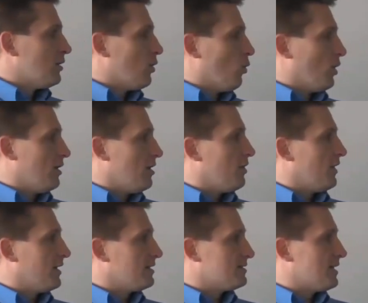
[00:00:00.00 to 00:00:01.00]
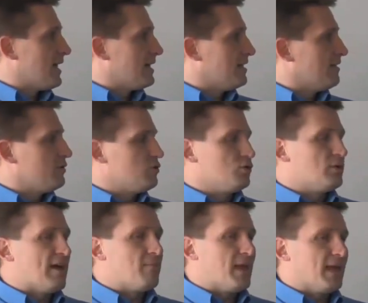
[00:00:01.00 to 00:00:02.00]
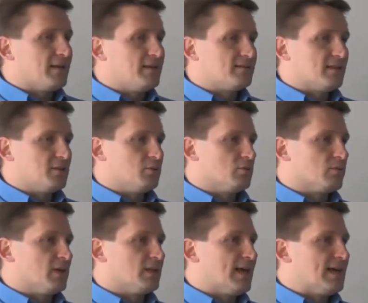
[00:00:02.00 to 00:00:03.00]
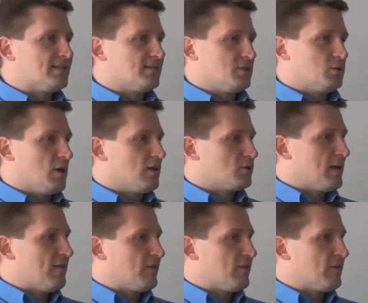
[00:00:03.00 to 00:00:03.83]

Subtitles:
One of the things that, if you do have manganese, that you'll realize is you'll also have